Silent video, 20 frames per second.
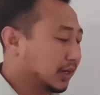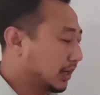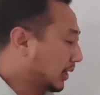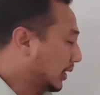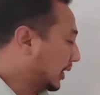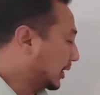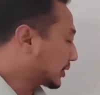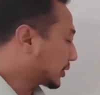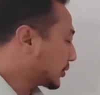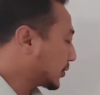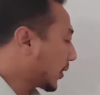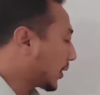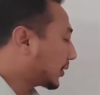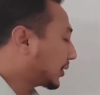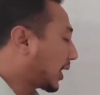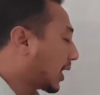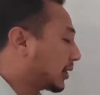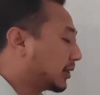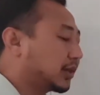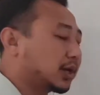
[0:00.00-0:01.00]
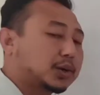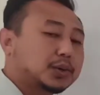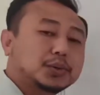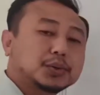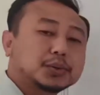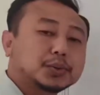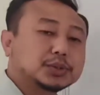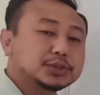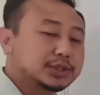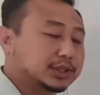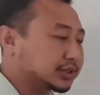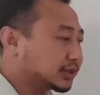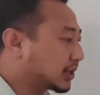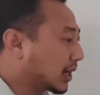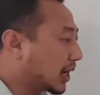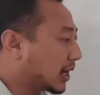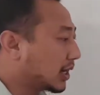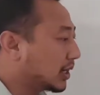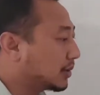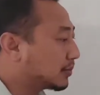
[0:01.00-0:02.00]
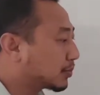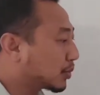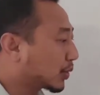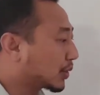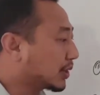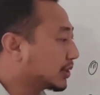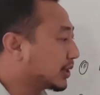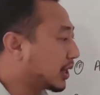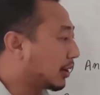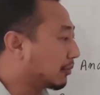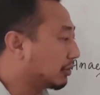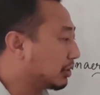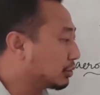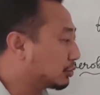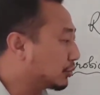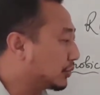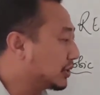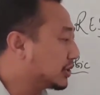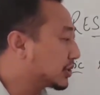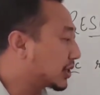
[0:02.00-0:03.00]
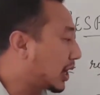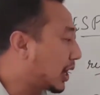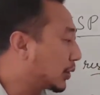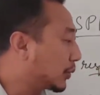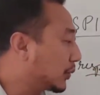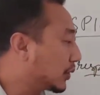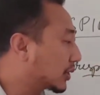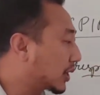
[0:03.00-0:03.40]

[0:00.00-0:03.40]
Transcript: It is not that the glucose is directly broken down into ethanol,